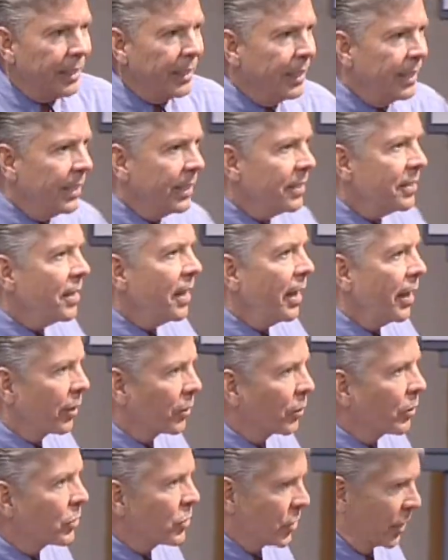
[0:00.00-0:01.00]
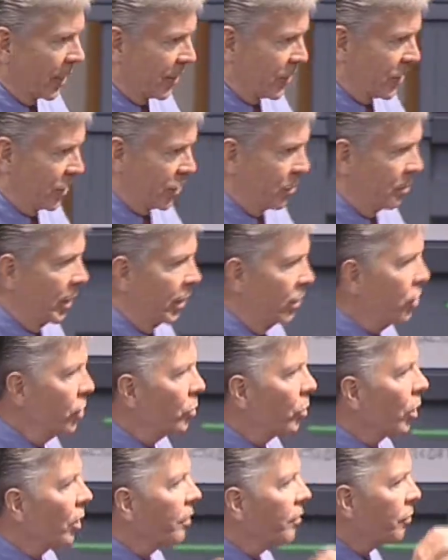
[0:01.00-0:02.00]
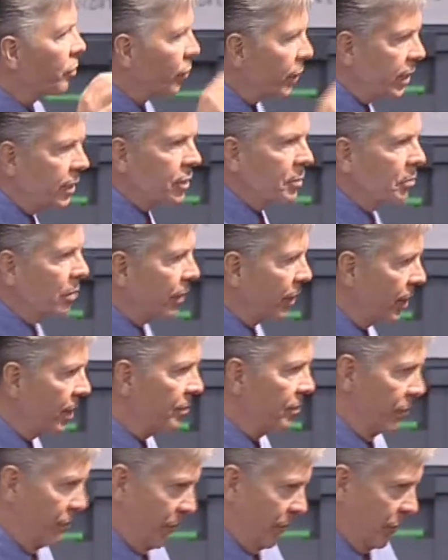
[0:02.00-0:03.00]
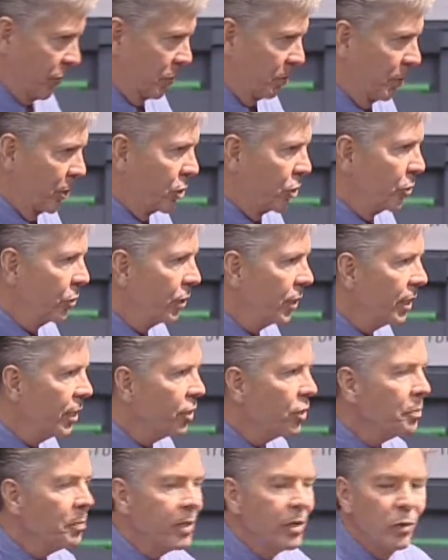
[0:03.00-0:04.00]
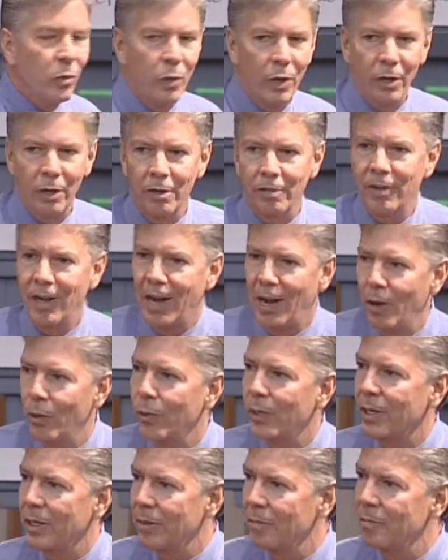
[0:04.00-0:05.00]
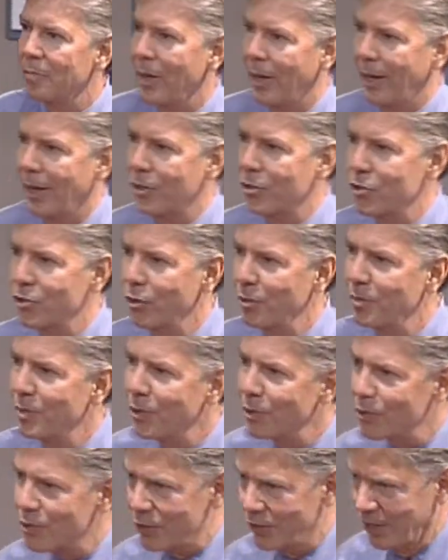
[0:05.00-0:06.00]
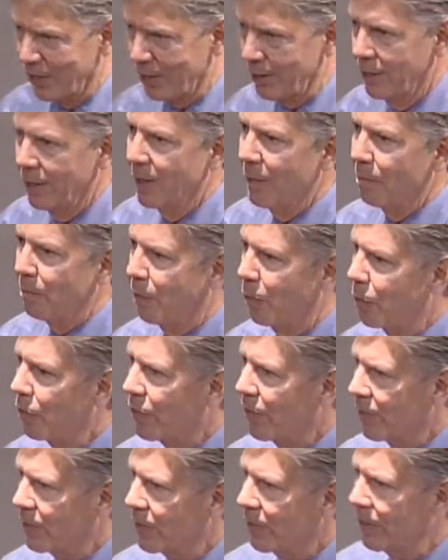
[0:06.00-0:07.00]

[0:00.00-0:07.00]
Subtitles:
In heterosexism, and you are free to believe this, but you need to be aware of how it impacts your music, both as